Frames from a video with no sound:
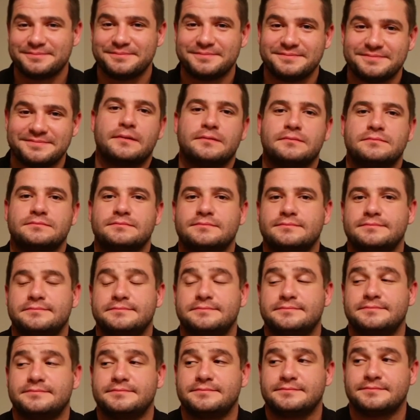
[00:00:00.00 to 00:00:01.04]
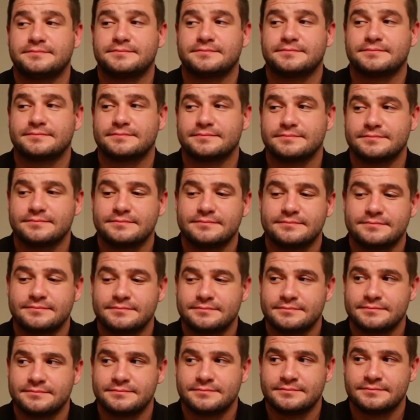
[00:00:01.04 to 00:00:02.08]

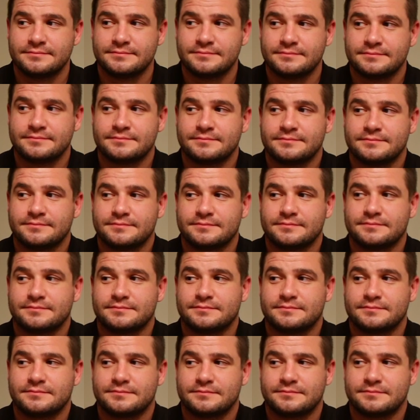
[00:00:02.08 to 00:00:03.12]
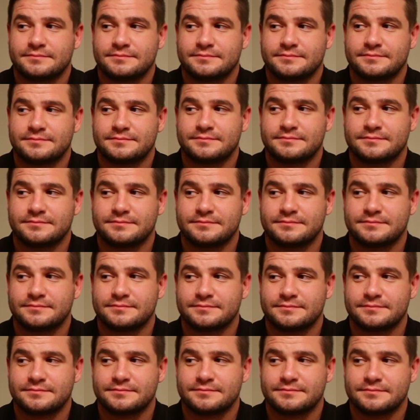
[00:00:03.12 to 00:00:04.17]

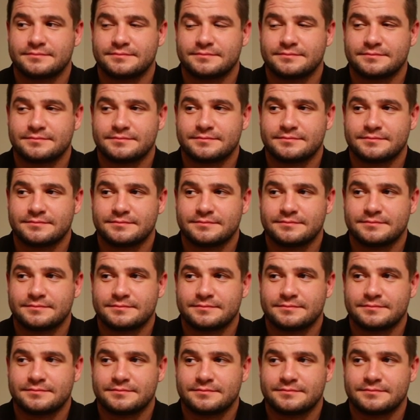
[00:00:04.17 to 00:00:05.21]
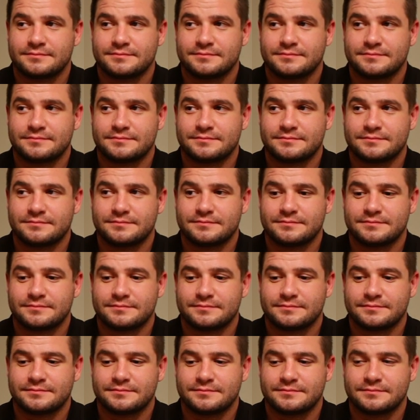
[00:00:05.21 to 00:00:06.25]

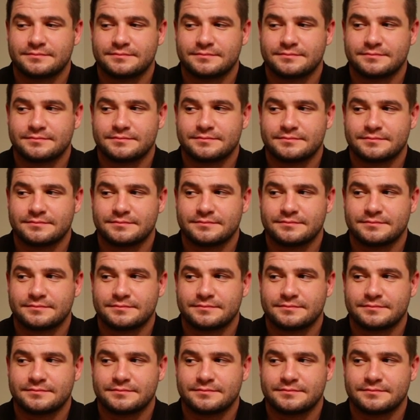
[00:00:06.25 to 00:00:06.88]
The person shown says nothing.